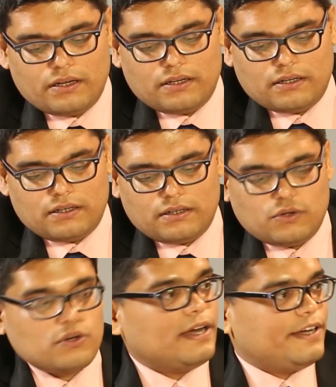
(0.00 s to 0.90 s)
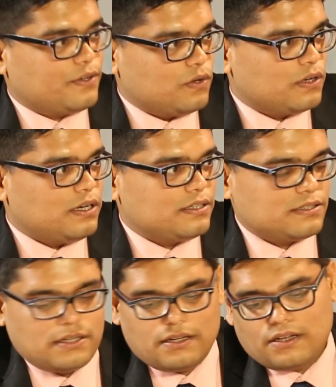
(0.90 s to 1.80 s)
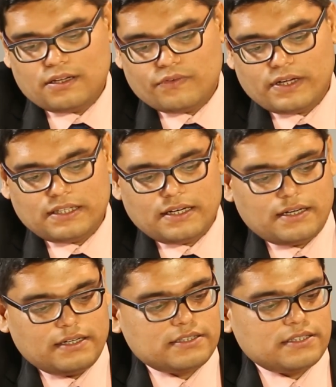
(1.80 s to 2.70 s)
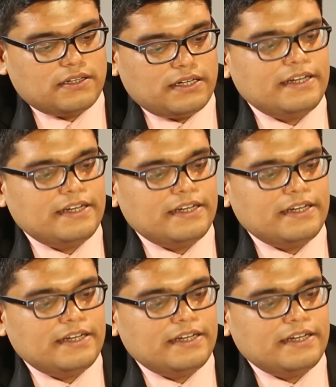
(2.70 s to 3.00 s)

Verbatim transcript: uh, oral anticoagulants. Whether it's uh,